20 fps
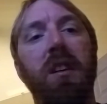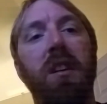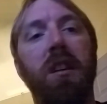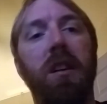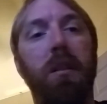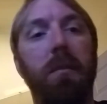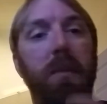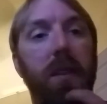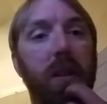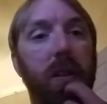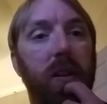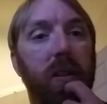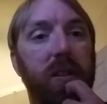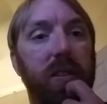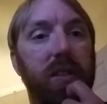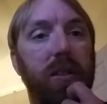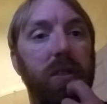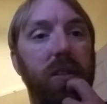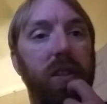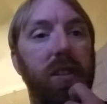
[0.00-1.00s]
It
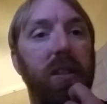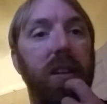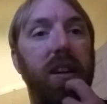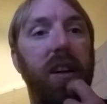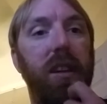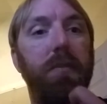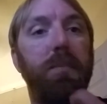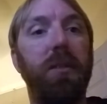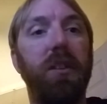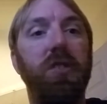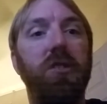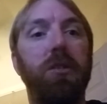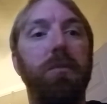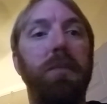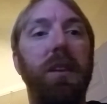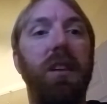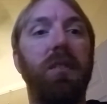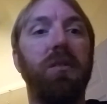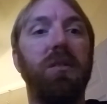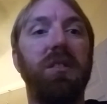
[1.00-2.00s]
also, the high pressure
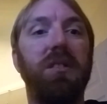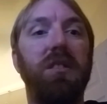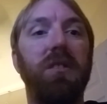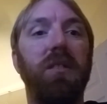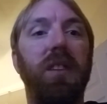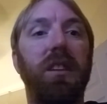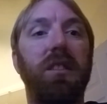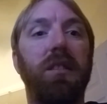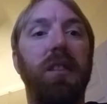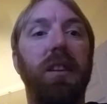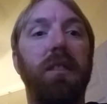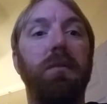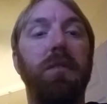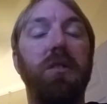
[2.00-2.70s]
power steering line,